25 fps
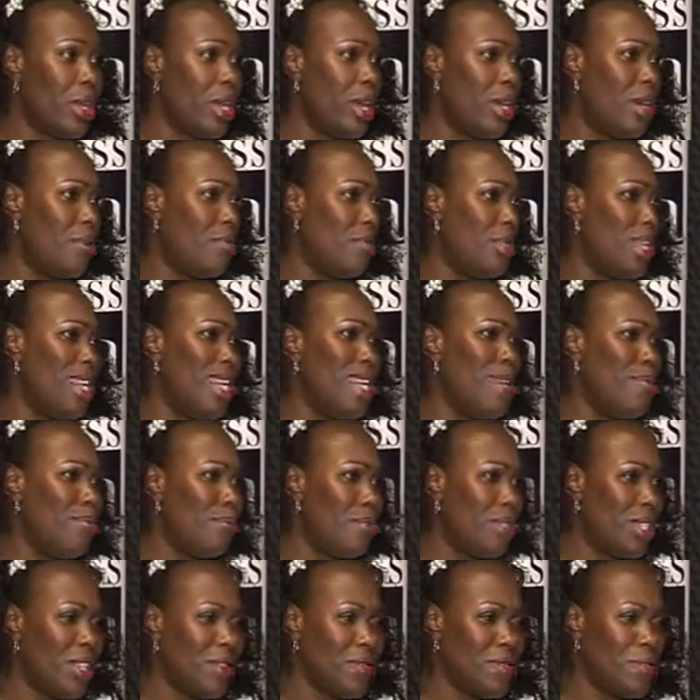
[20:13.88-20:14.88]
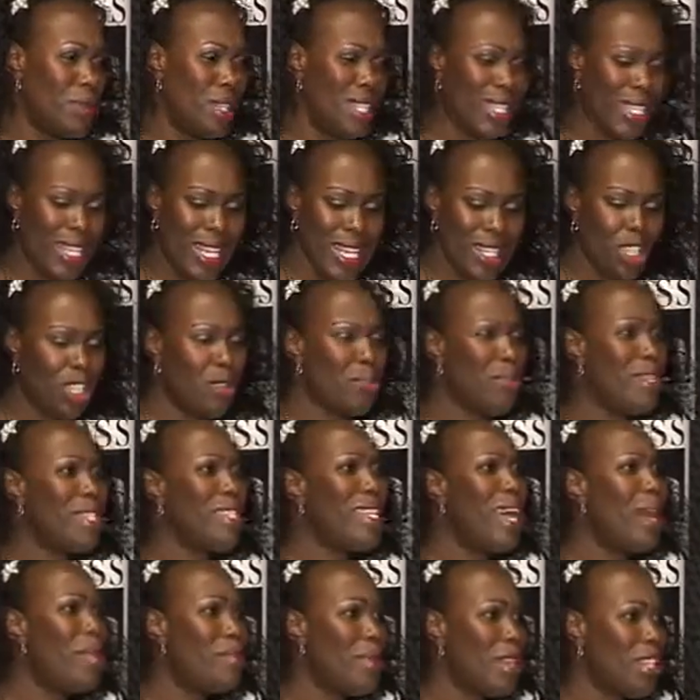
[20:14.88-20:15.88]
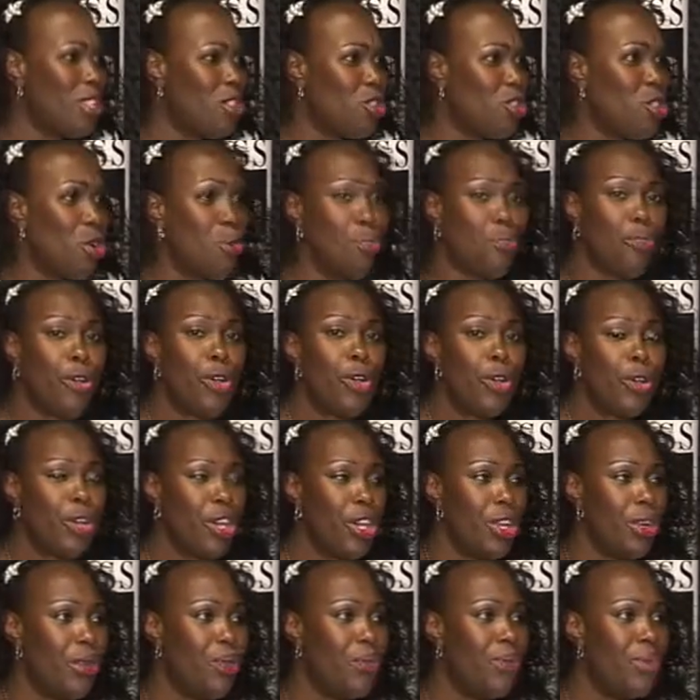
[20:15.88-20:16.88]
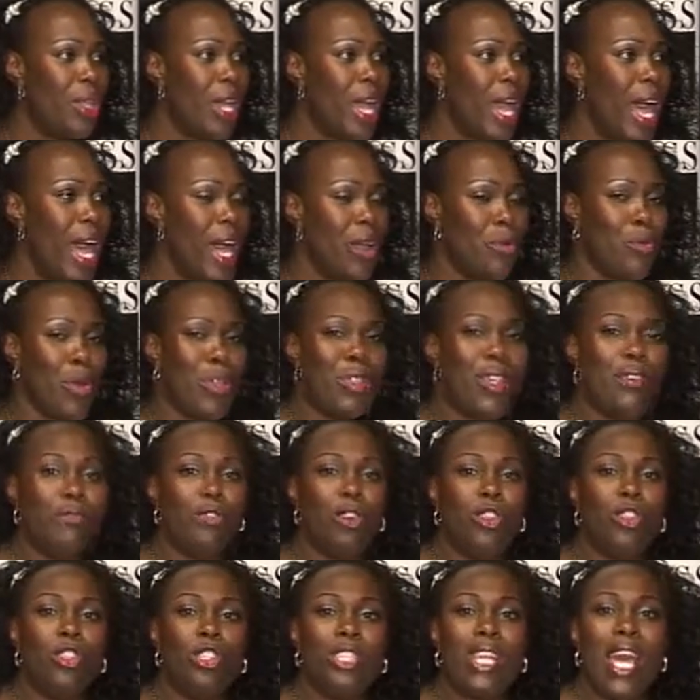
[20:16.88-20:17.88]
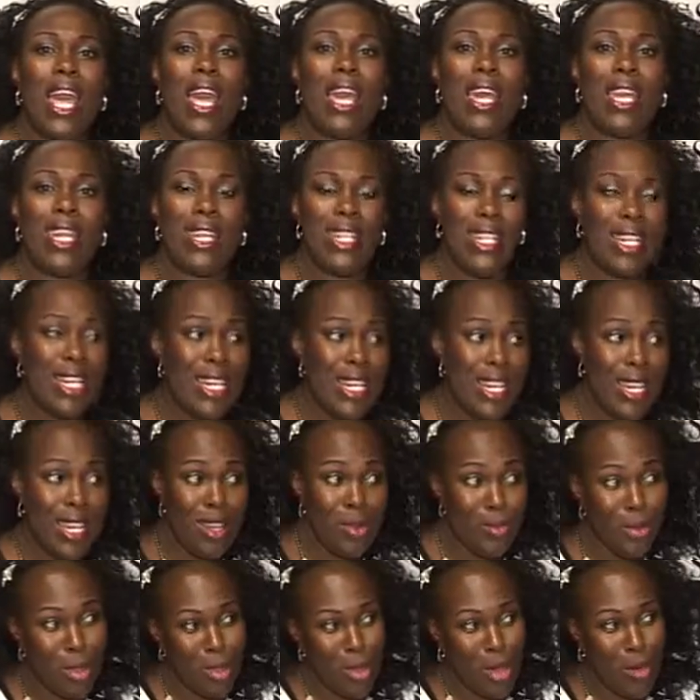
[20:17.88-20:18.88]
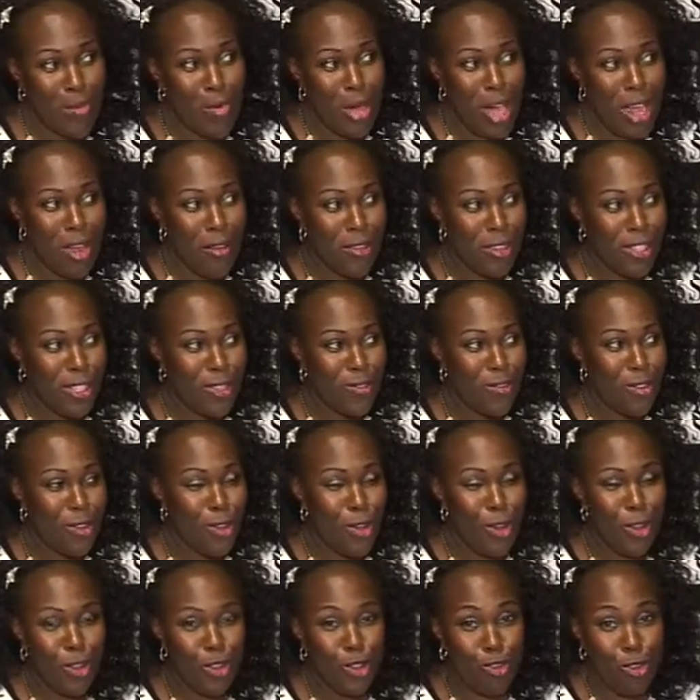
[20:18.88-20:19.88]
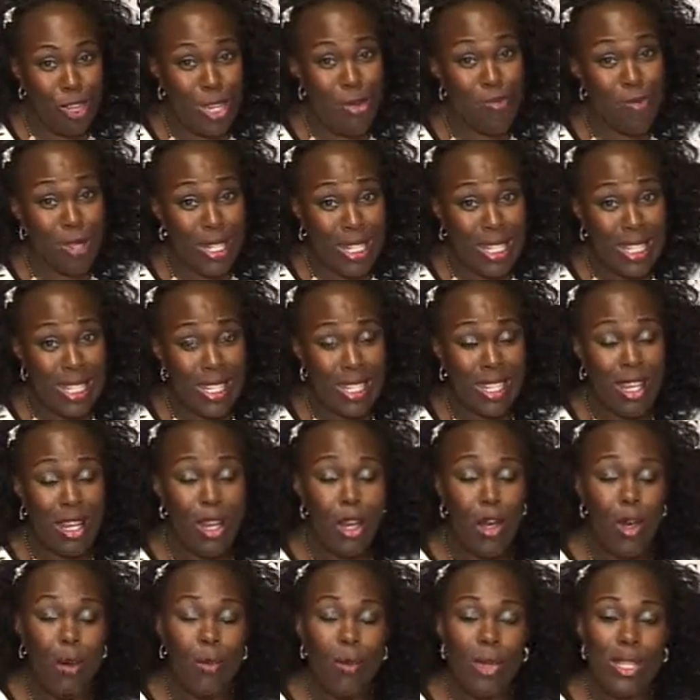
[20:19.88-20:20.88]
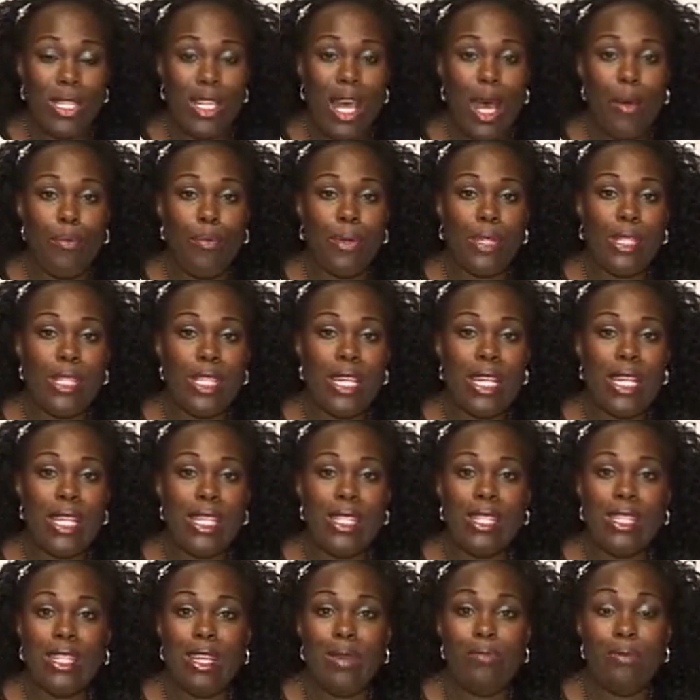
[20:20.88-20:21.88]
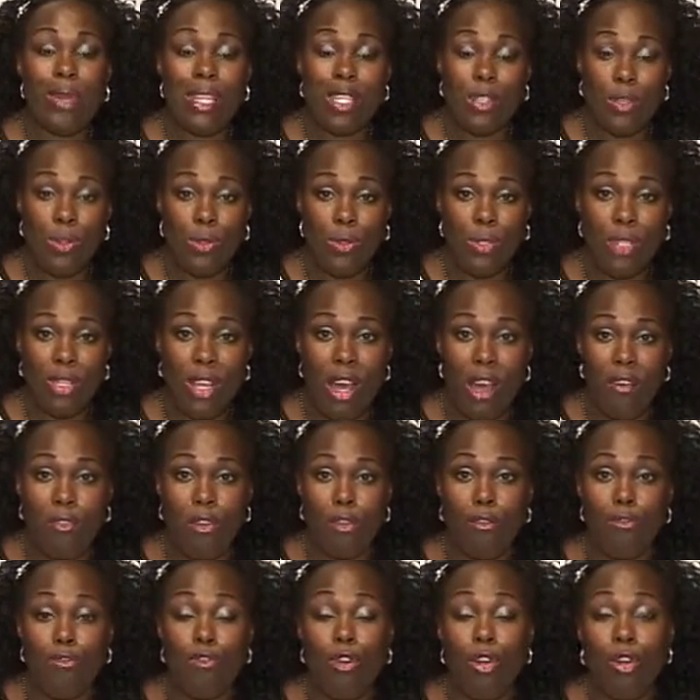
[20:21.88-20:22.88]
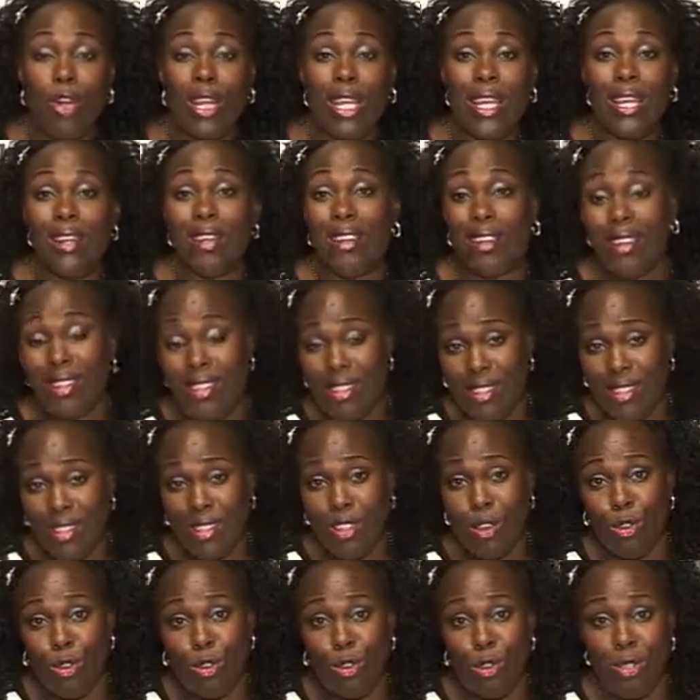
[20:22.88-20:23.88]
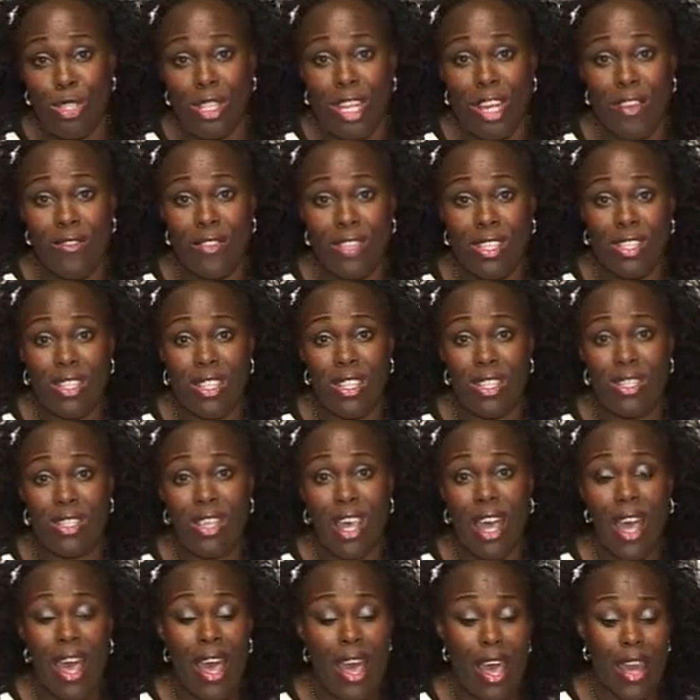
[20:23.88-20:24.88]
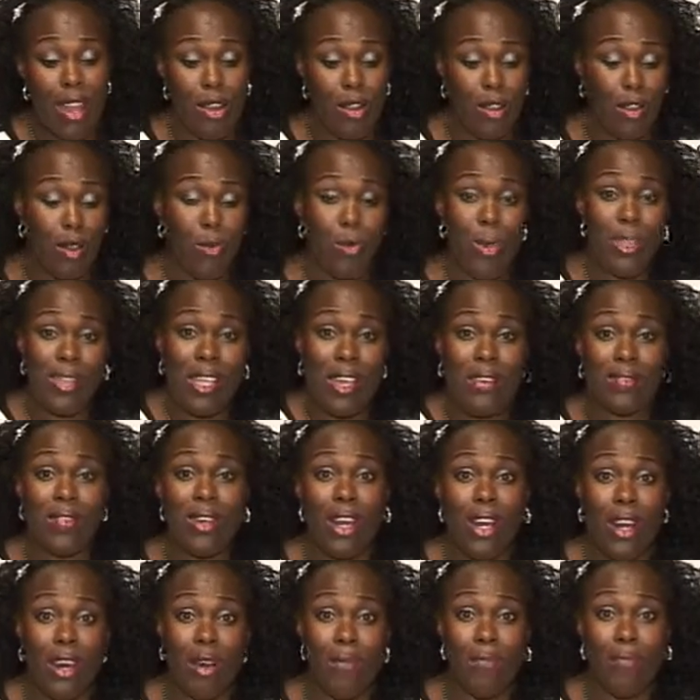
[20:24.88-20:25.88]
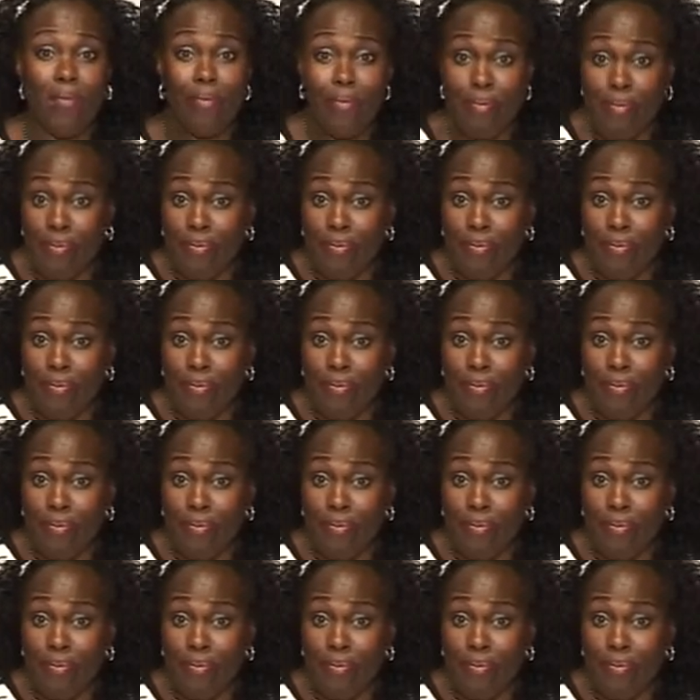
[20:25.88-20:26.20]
limbs have been seen to be damaged or broken, and when they've gone to A&E with their parents for treatment, what's happened is the medical staff have wrongly alerted social services, and when they've come,